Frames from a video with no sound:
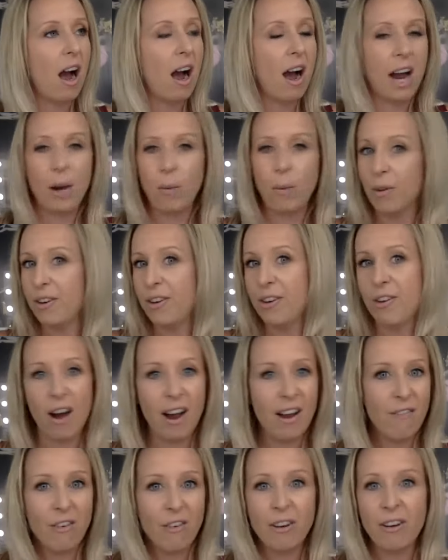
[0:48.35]
I will
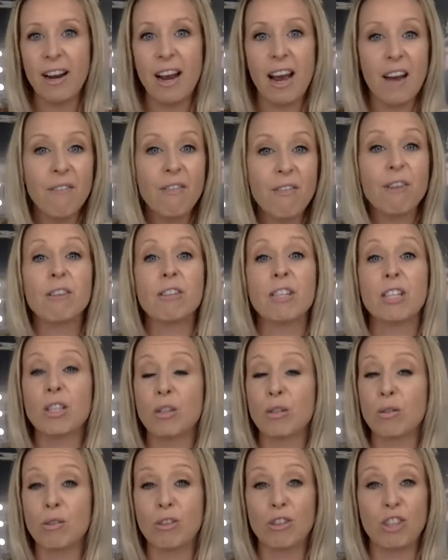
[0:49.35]
never, ever
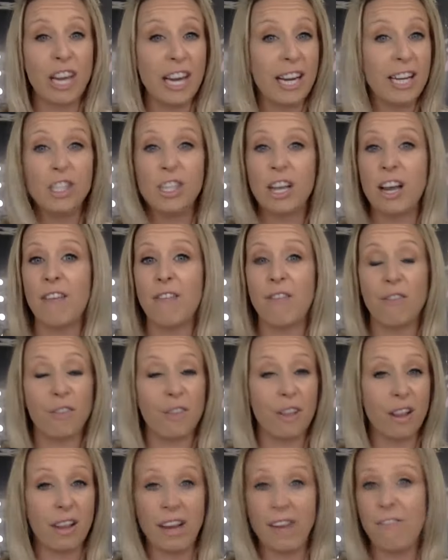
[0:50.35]
change that
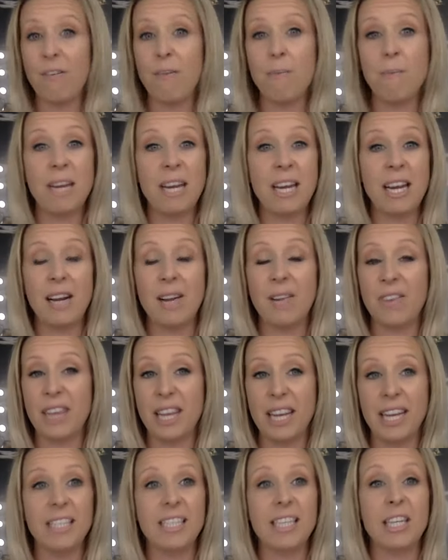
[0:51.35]
for the life of me,
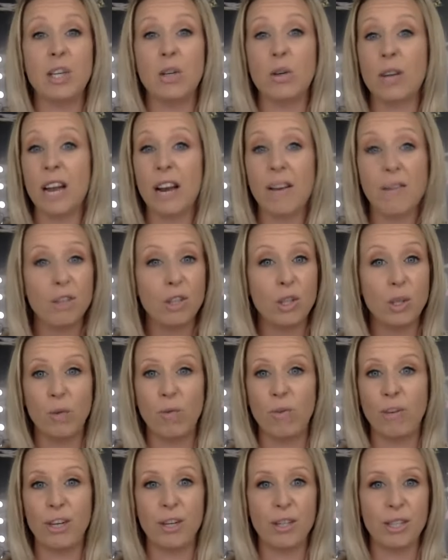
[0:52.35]
things that you can ever do
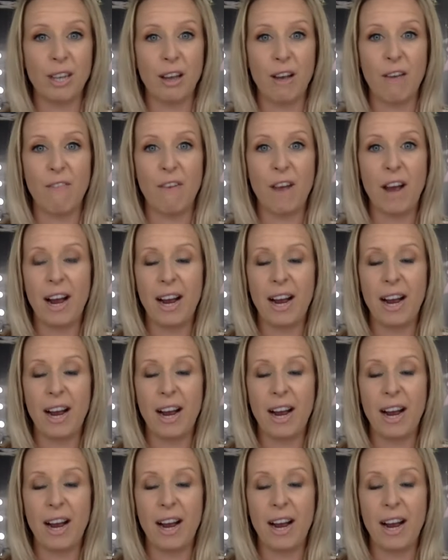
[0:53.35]
for yourself.